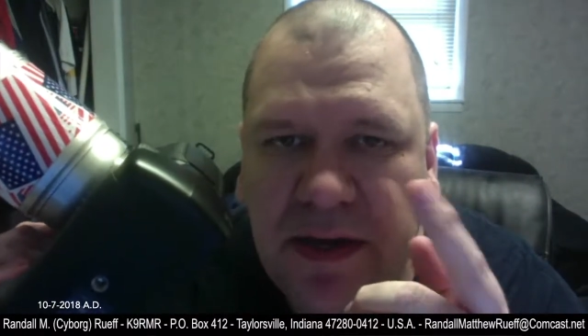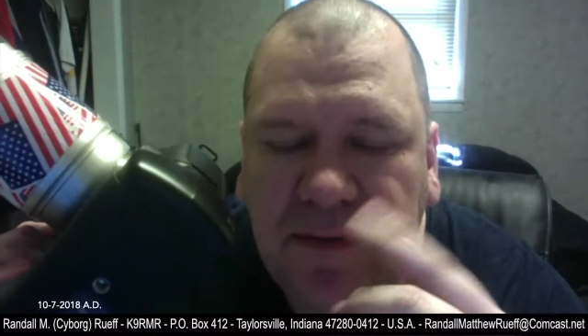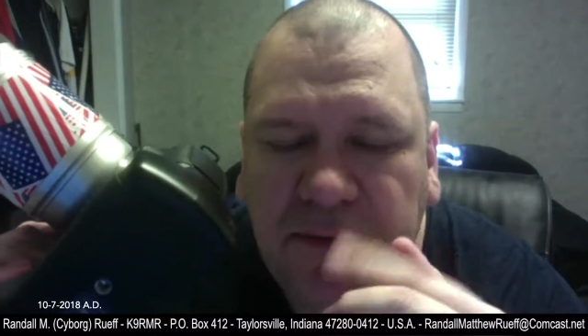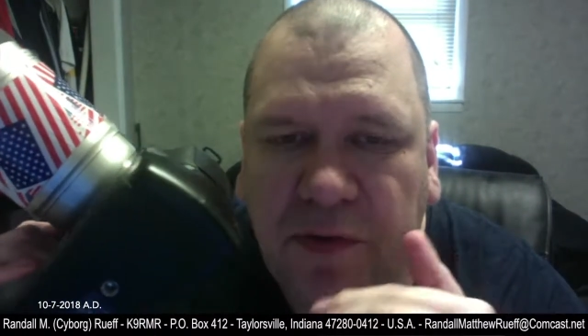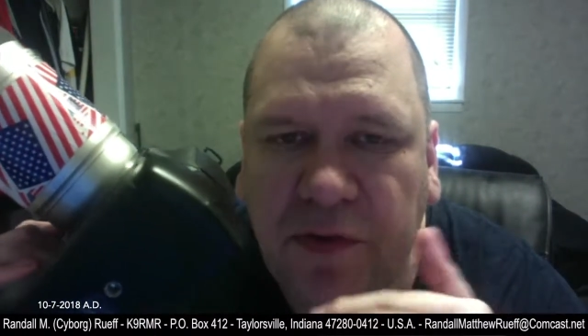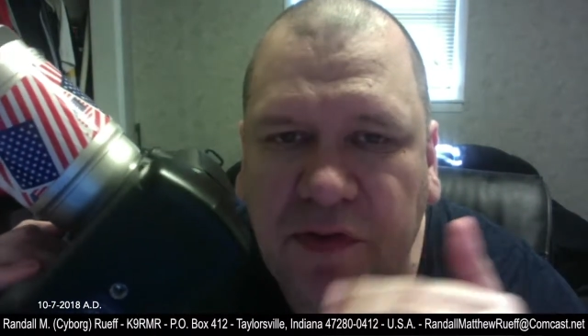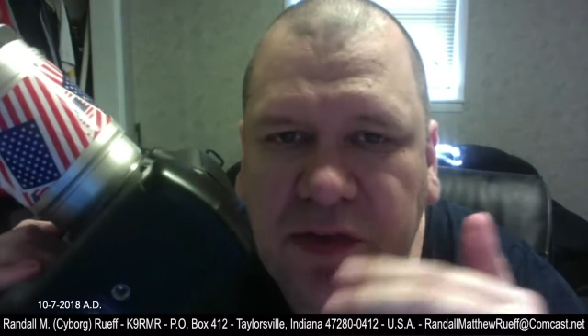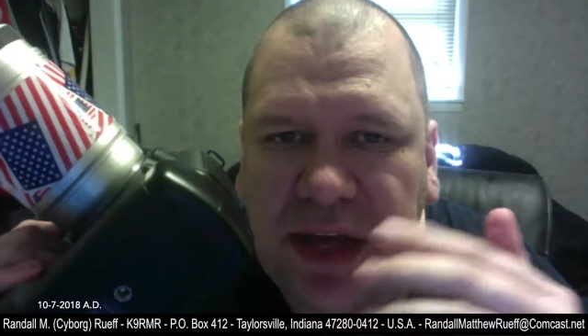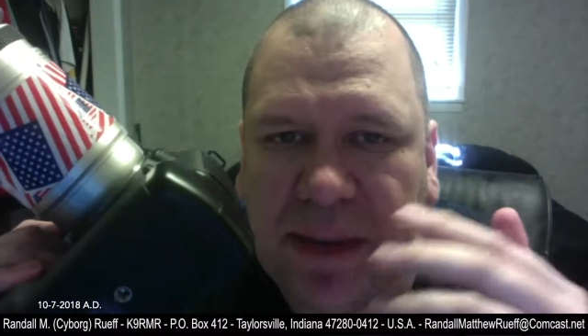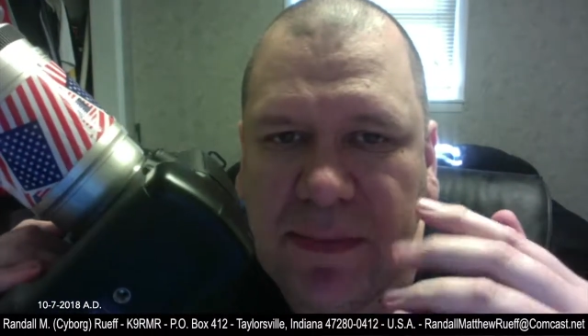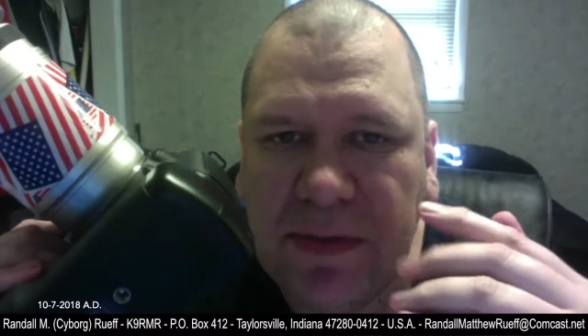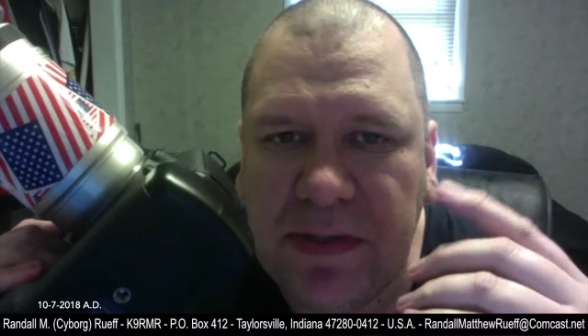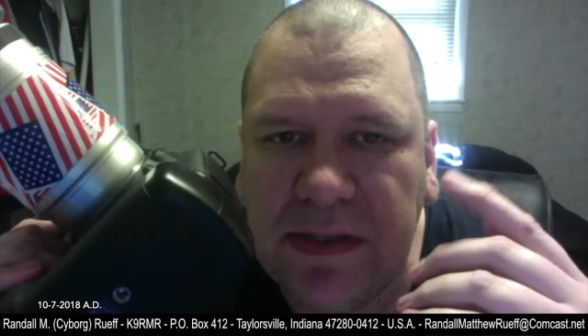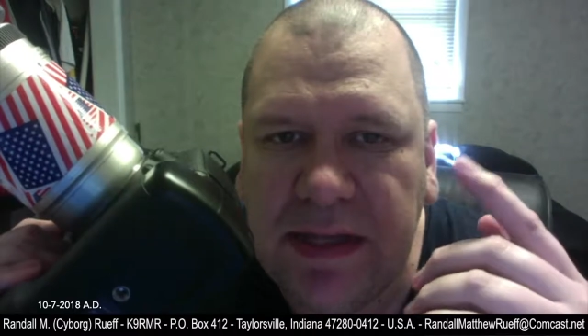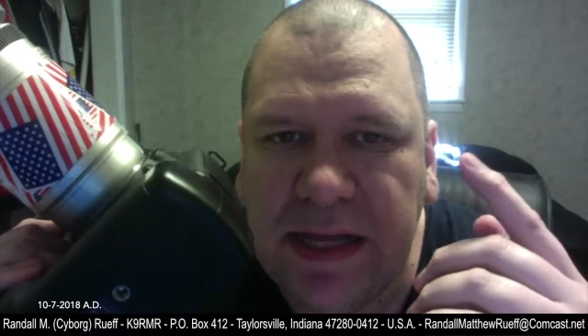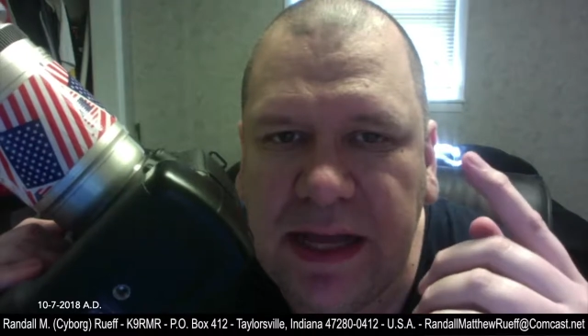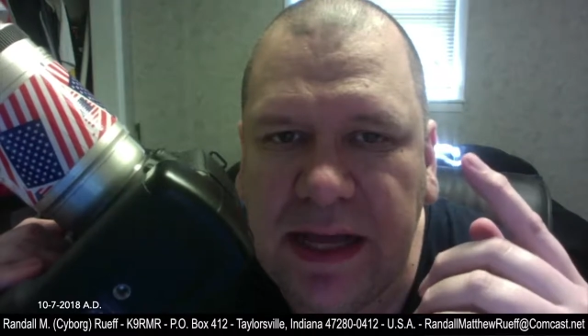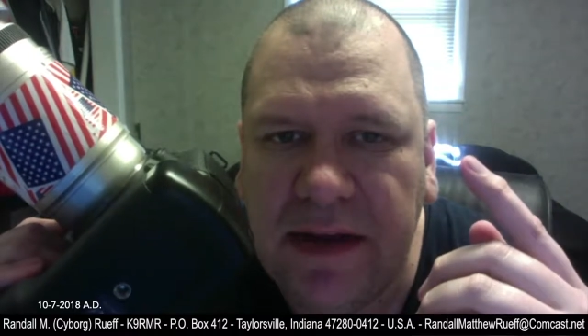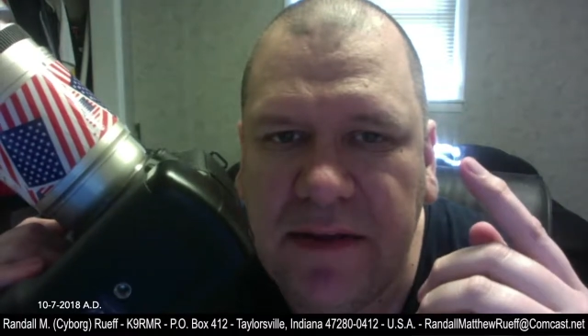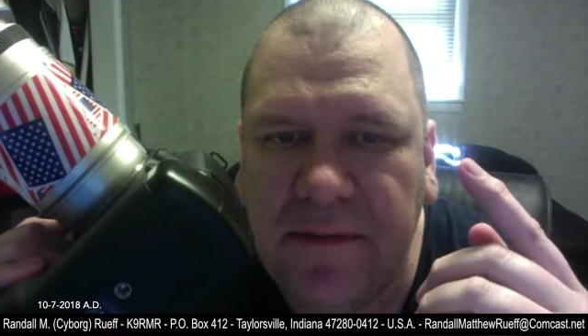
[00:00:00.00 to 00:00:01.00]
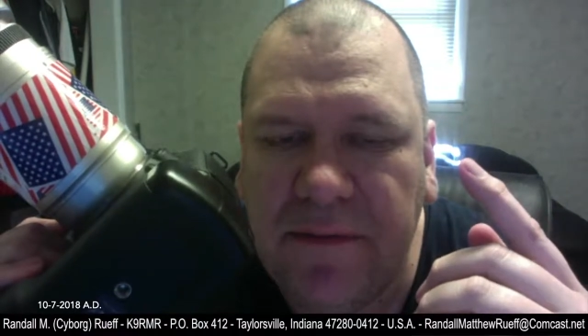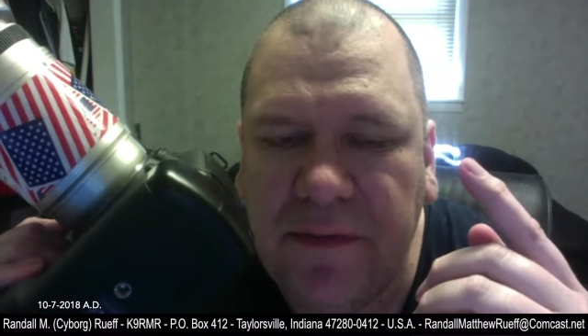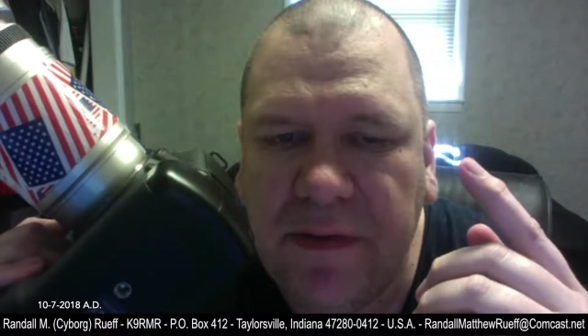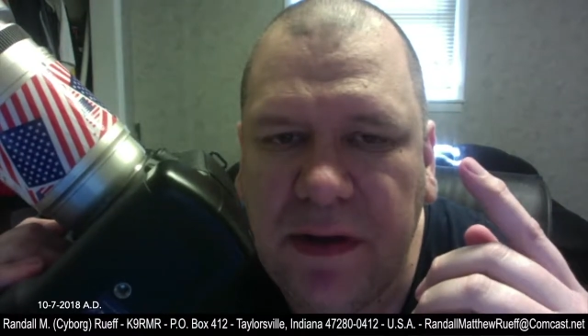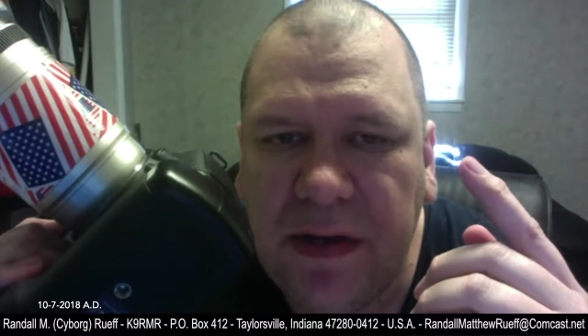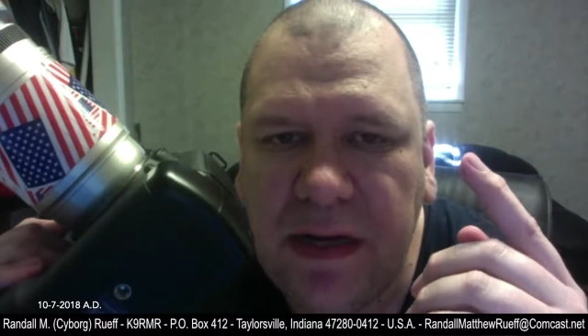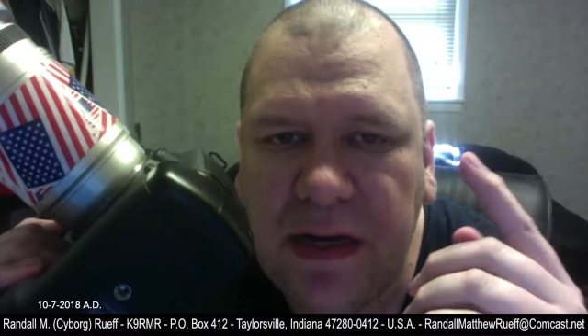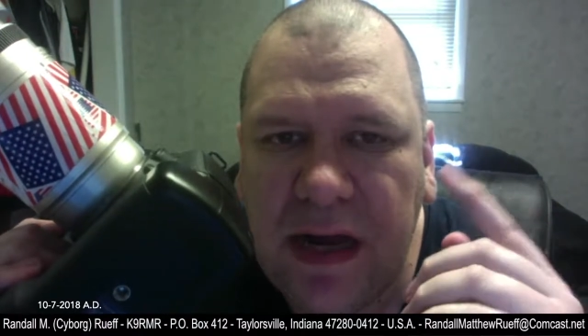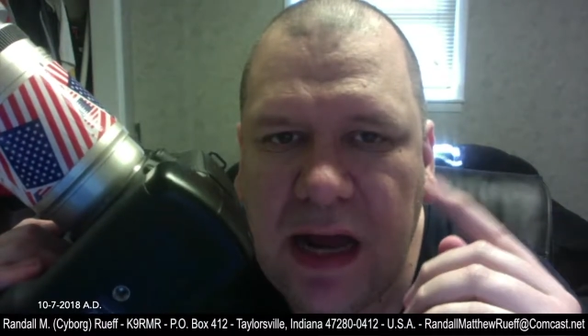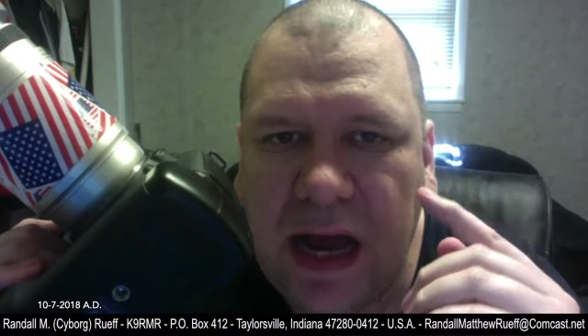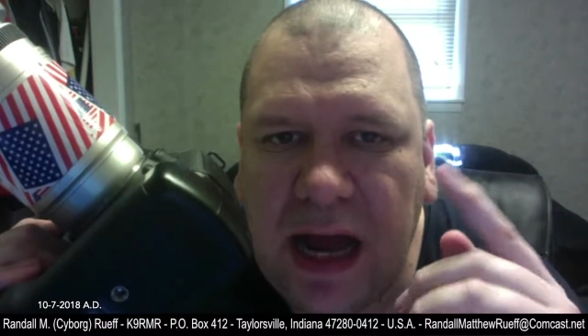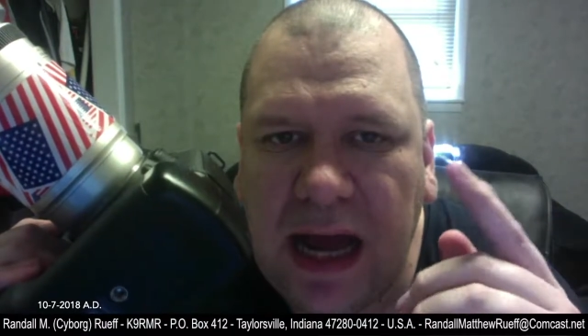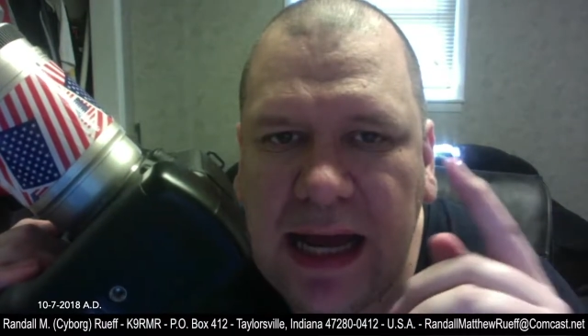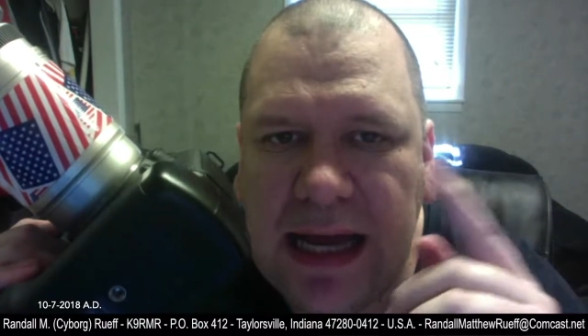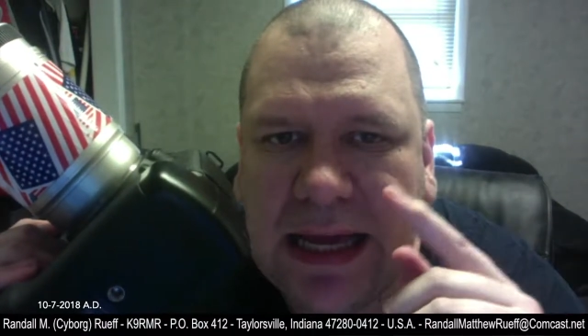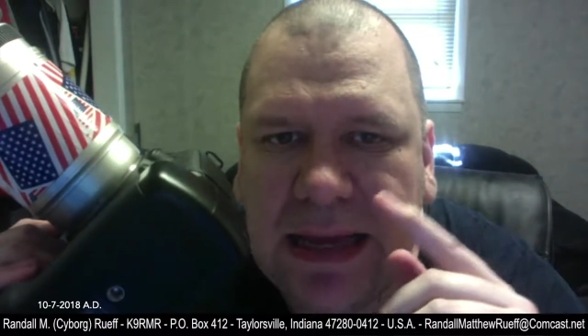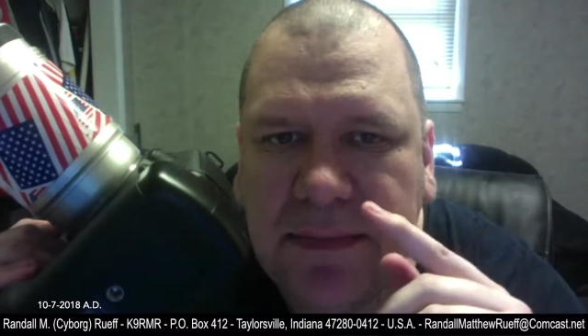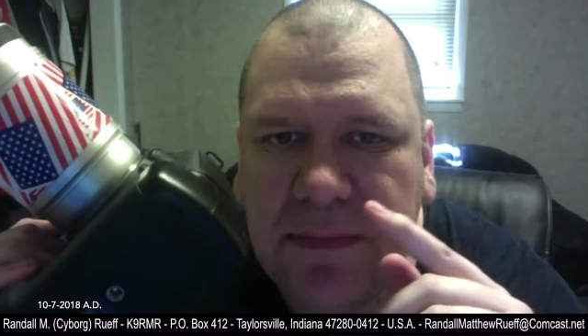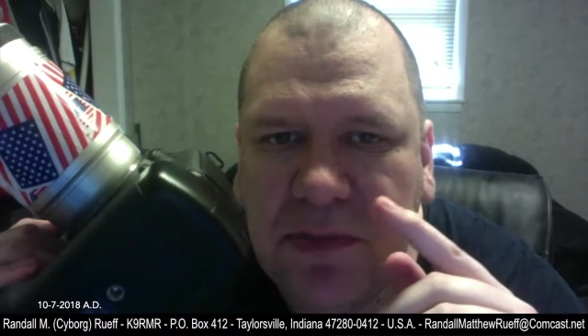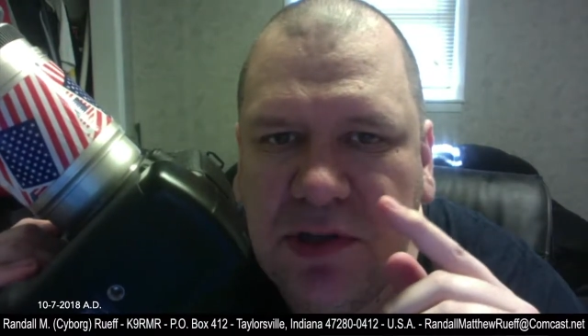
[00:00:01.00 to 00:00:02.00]
For example, instead of
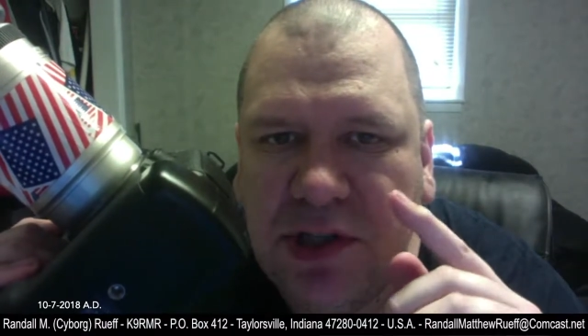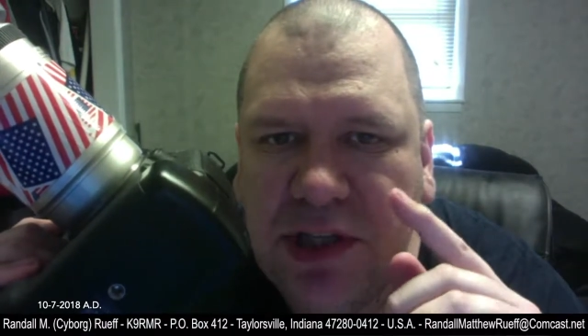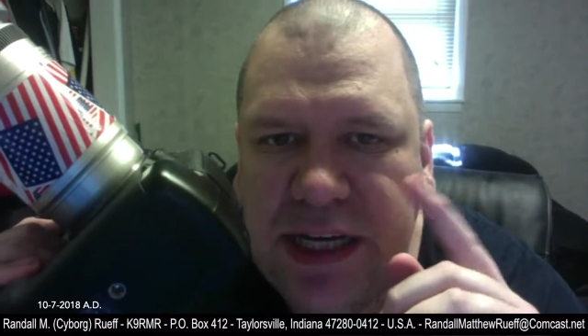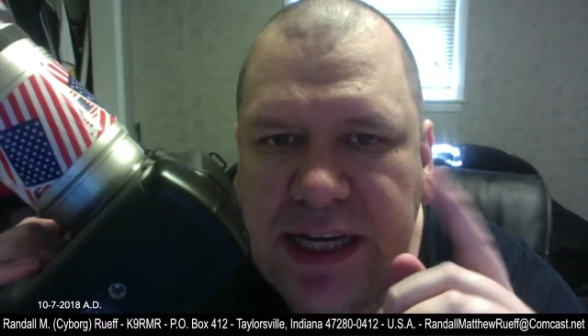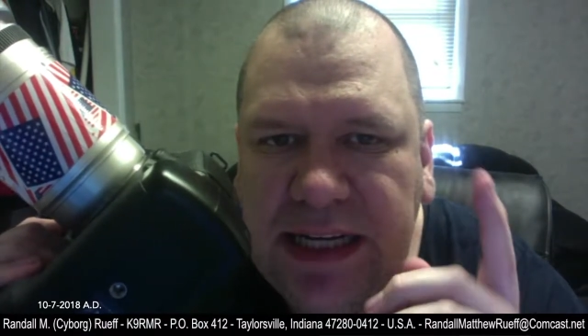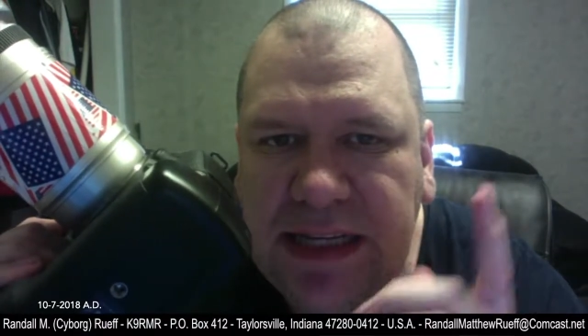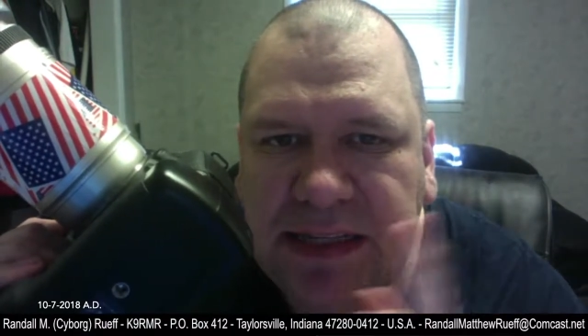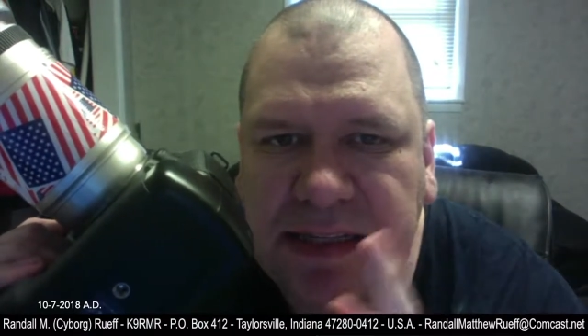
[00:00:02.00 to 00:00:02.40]
IMG